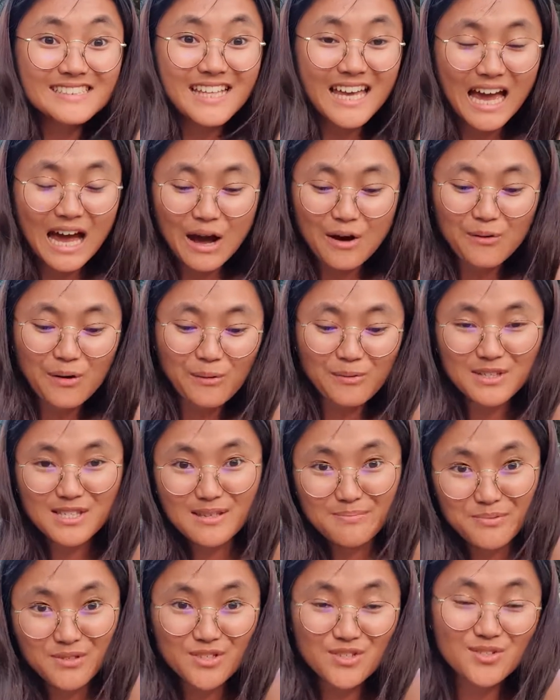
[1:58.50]
how are we
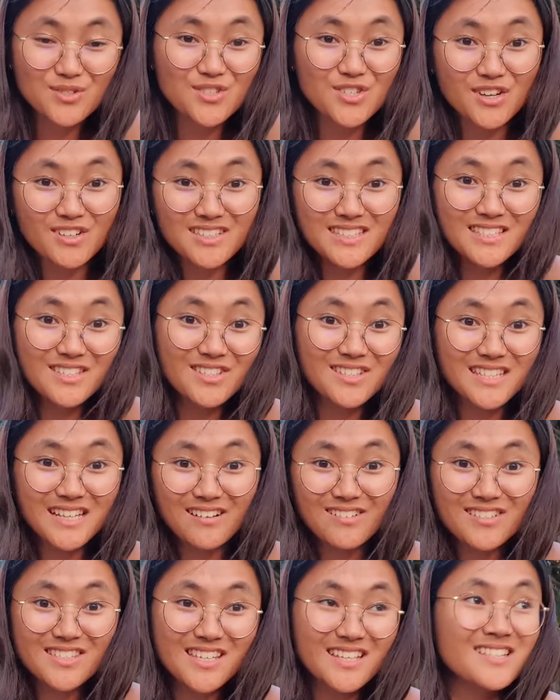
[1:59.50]
supposed to join the town